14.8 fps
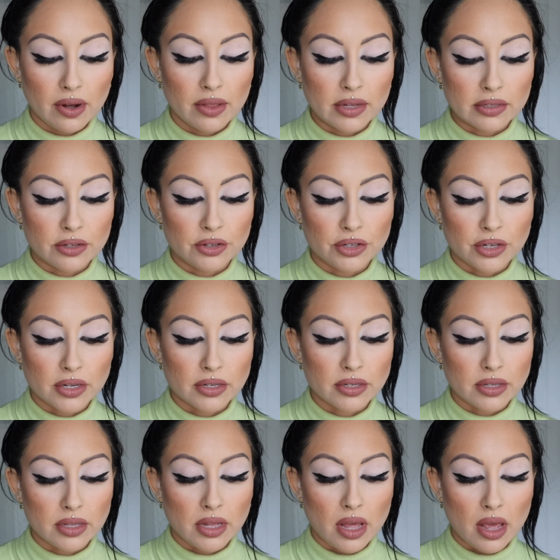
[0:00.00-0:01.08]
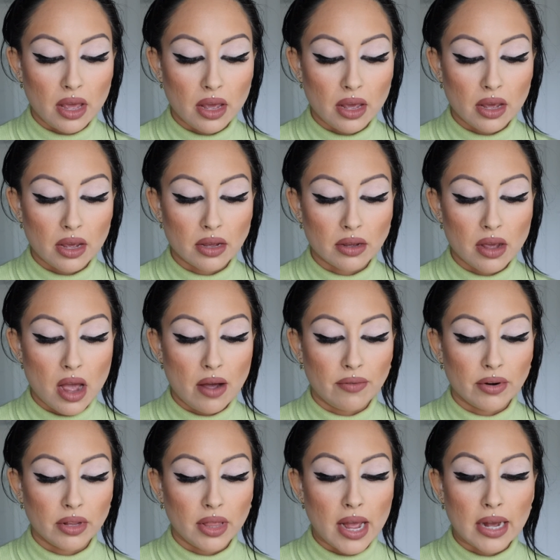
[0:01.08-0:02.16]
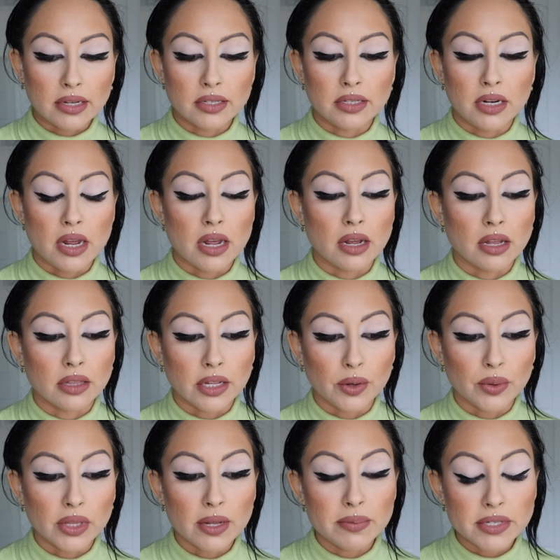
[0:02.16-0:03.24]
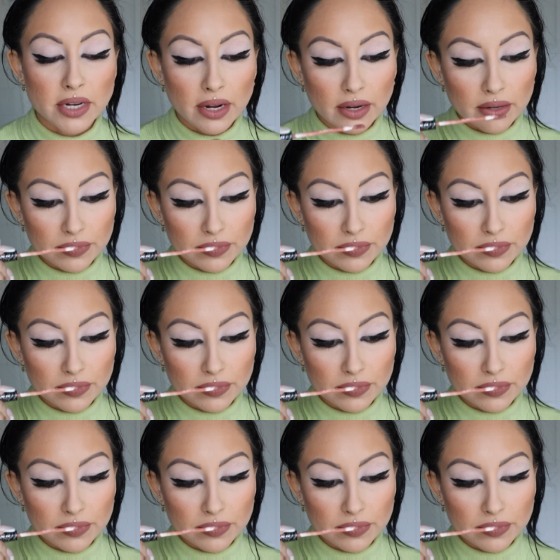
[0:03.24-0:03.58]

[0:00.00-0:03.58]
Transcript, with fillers: This is just the Everlasting liquid lipstick.